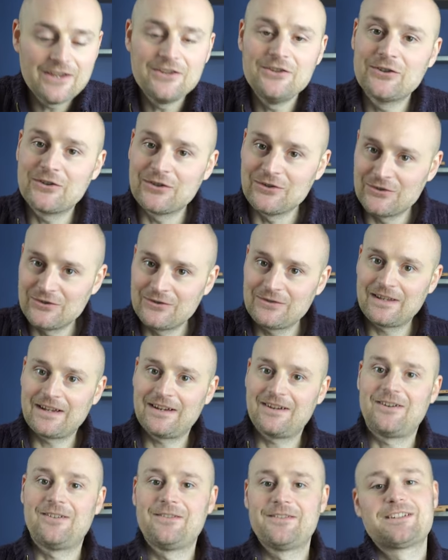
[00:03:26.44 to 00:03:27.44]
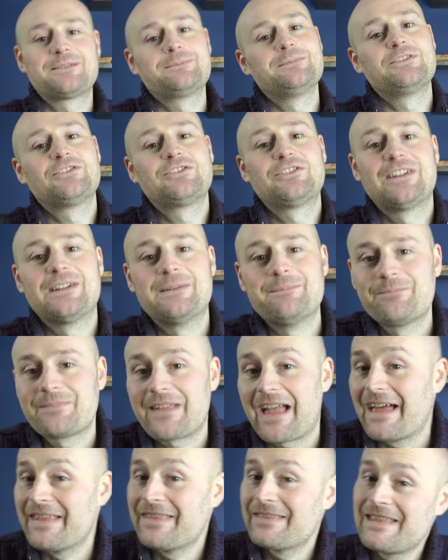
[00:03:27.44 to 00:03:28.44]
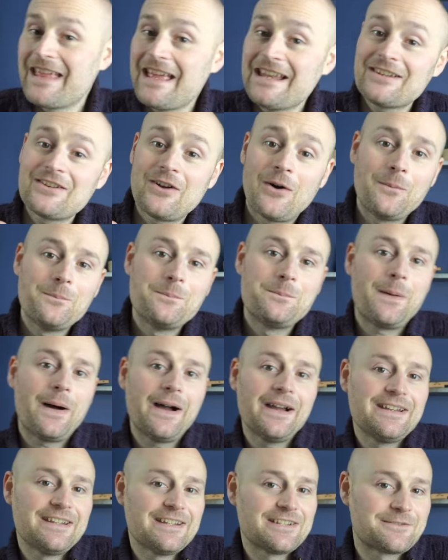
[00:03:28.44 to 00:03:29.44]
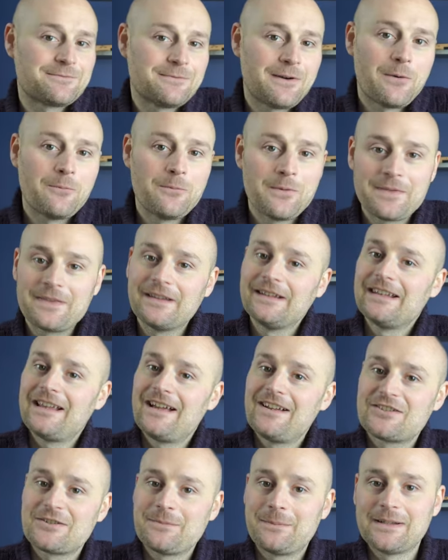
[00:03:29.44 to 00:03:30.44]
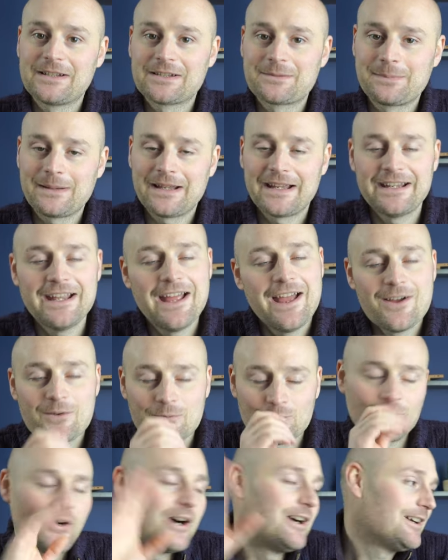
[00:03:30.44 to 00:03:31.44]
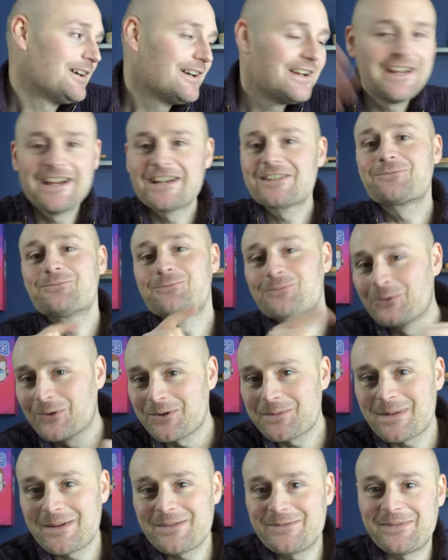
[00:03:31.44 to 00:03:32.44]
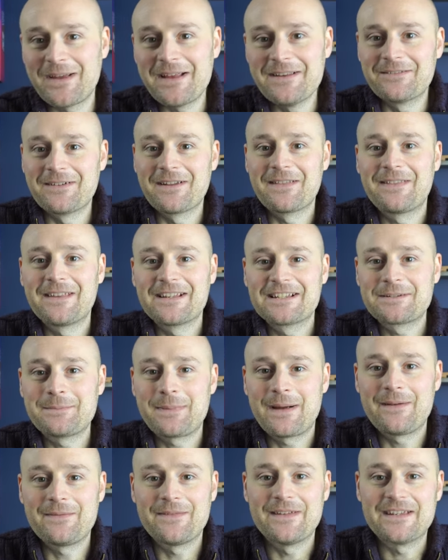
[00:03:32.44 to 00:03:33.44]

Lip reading: you can do that on this machine. And then combine it as well with the larger build plate. It's one of my favorite things about